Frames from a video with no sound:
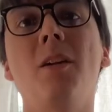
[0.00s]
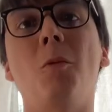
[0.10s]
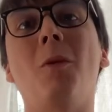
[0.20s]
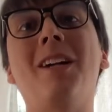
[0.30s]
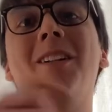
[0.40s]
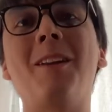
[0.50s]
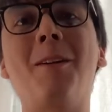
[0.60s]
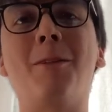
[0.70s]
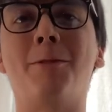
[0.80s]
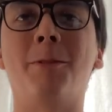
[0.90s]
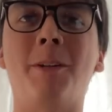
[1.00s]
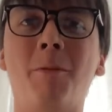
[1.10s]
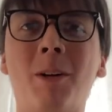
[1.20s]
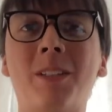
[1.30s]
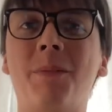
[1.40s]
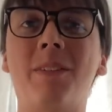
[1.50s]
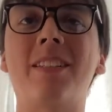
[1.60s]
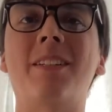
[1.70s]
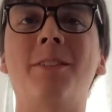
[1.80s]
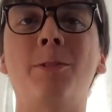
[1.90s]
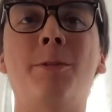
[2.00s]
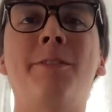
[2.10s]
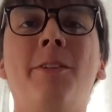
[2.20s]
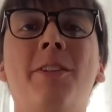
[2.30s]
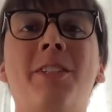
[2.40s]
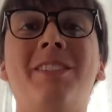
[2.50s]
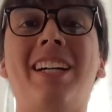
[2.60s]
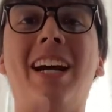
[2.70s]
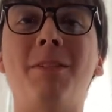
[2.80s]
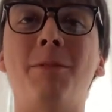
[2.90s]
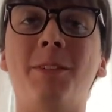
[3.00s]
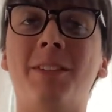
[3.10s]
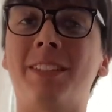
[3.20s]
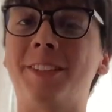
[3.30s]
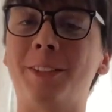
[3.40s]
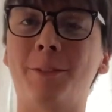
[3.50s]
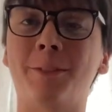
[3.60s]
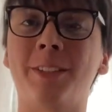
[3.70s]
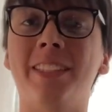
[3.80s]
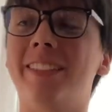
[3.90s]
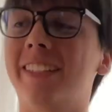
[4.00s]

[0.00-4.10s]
Well, hello everyone. Welcome to Cereal Review, the show where I review cereal for you.